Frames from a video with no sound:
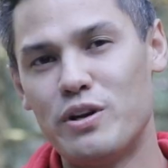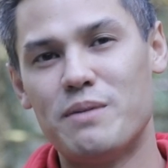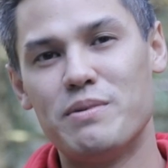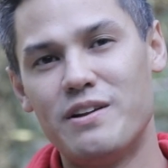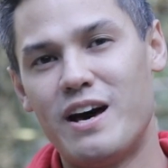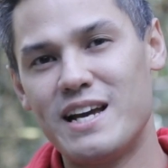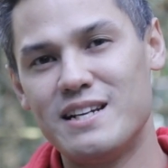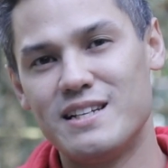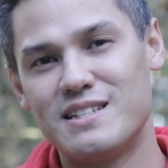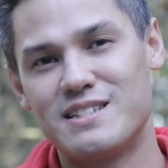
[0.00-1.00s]
Point number
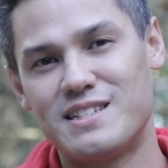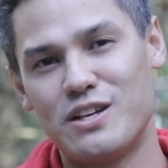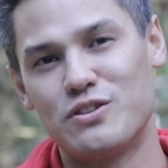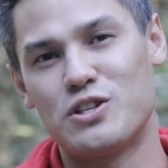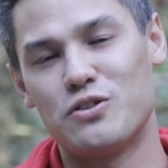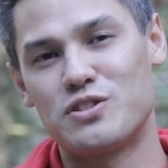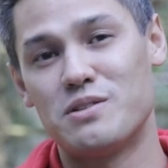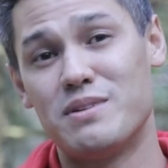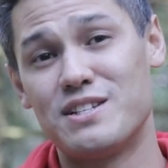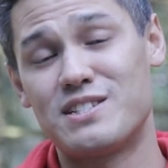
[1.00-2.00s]
9 is to get yourself
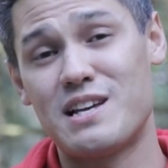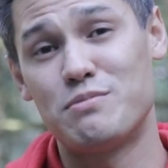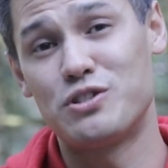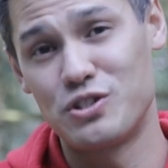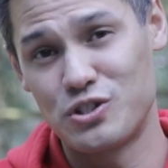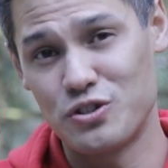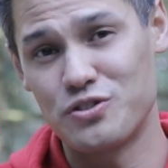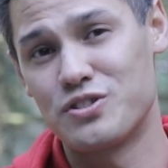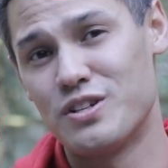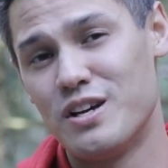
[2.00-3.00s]
some establishing
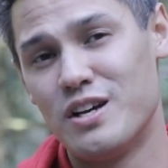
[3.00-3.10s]
shots.